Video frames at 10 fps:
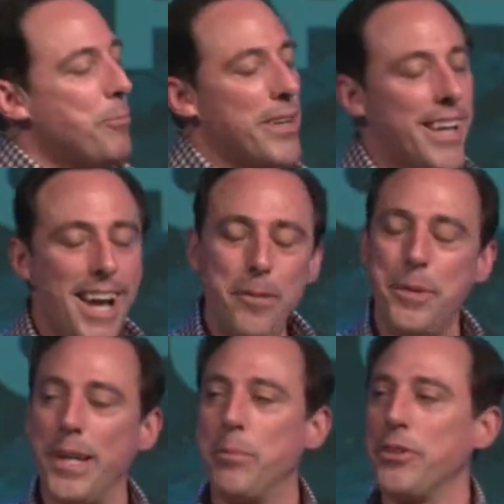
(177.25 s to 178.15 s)
But a lot
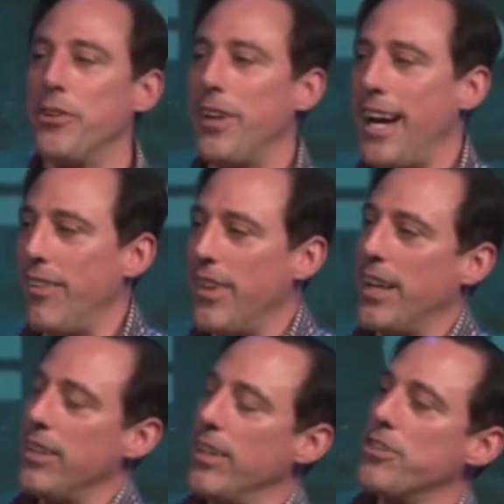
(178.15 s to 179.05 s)
of people don't have
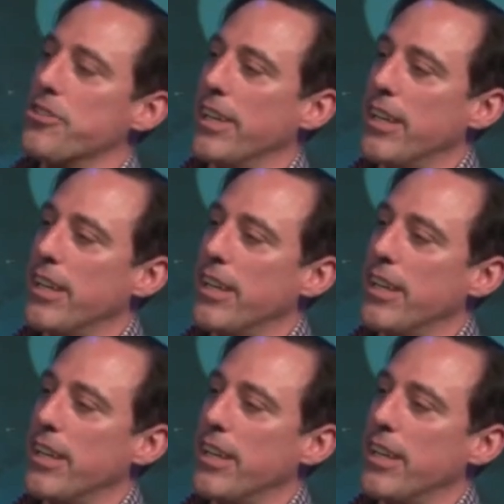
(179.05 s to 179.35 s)
that luxury,